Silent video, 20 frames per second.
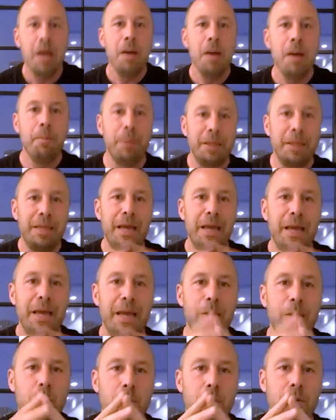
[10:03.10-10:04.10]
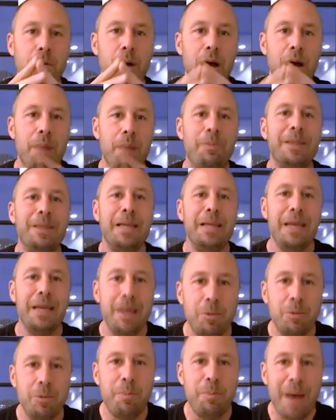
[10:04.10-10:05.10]
But they were. Uh, but then it
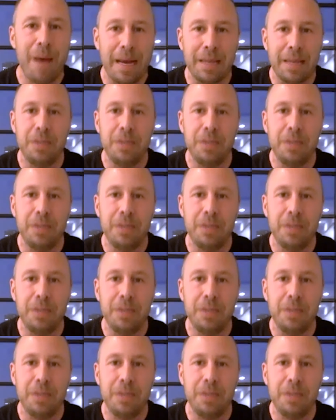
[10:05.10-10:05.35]
was back in a